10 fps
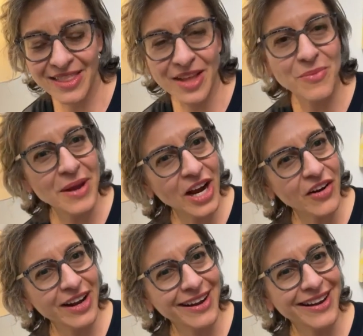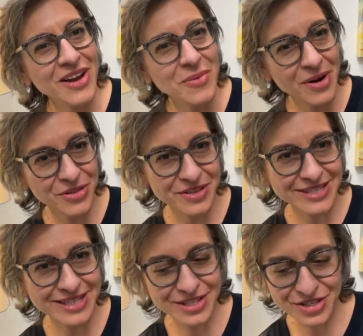And then Mary,
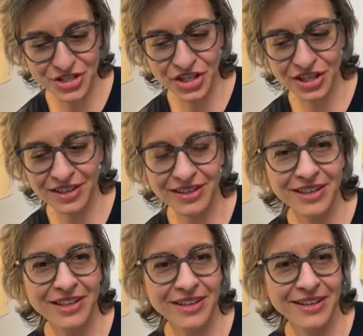Martha's sister,